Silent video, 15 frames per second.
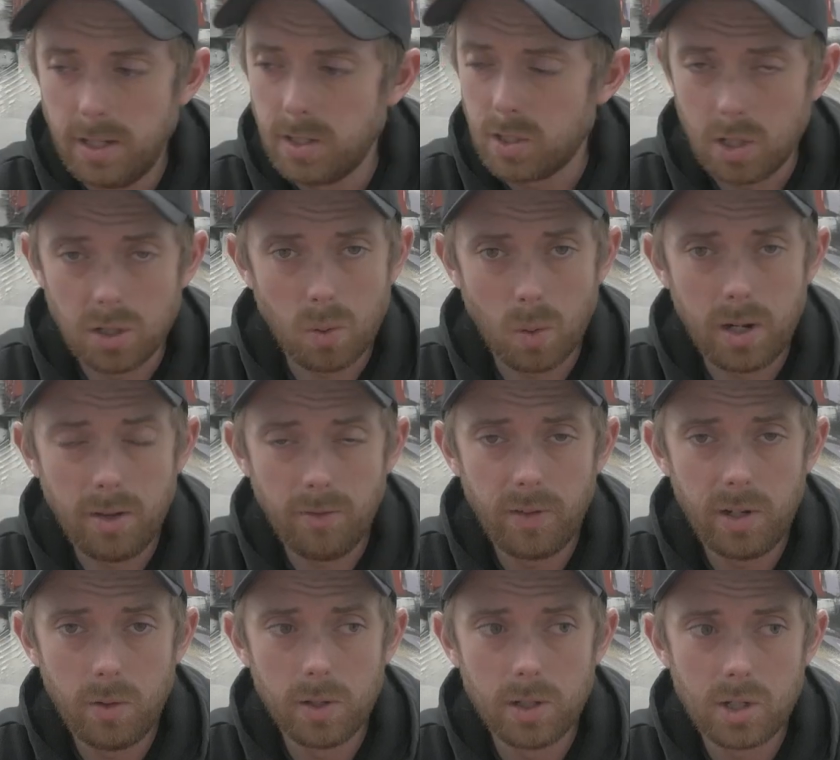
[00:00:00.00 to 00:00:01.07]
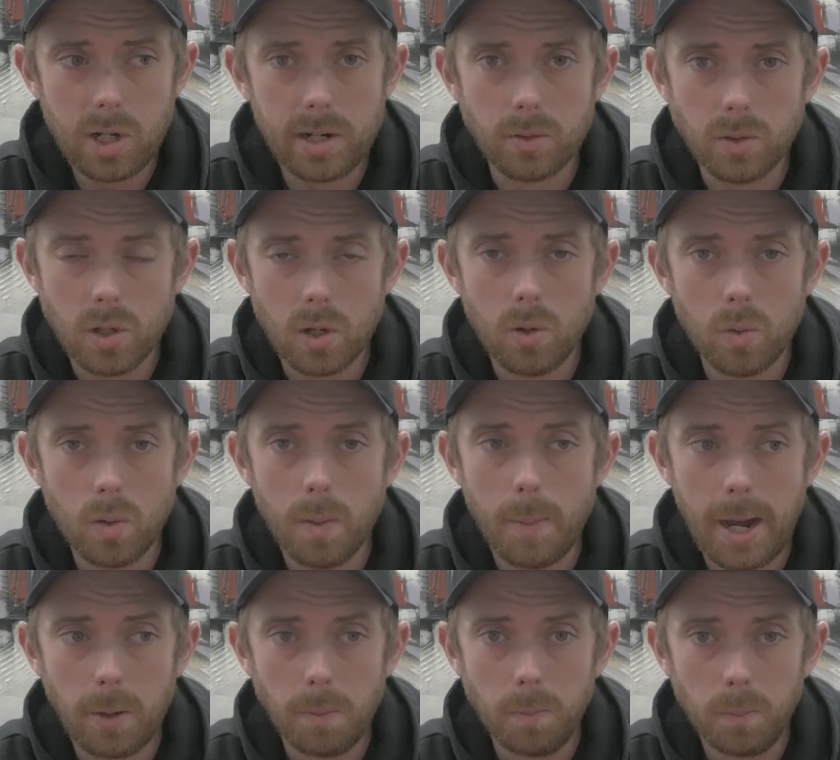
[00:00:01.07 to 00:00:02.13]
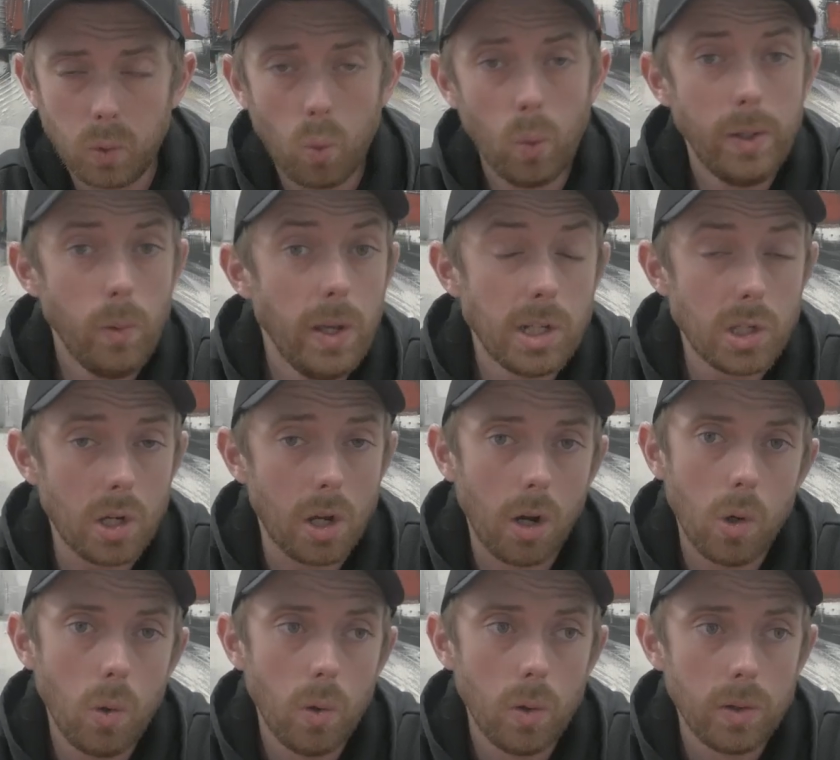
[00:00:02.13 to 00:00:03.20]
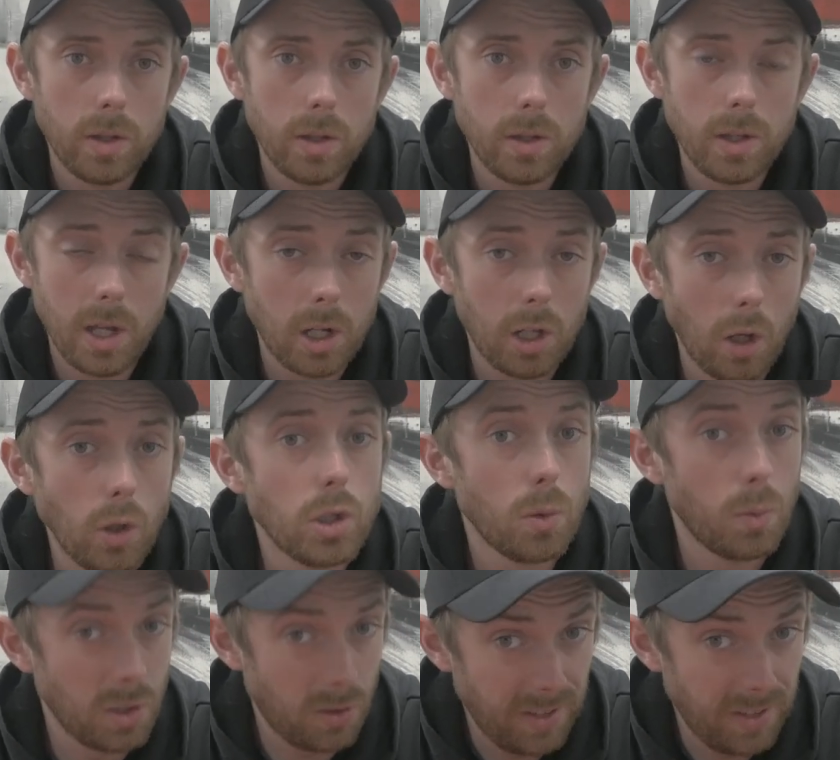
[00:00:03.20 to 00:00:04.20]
this is the 20th video on the channel, so about 20 weeks ago, the enclosure was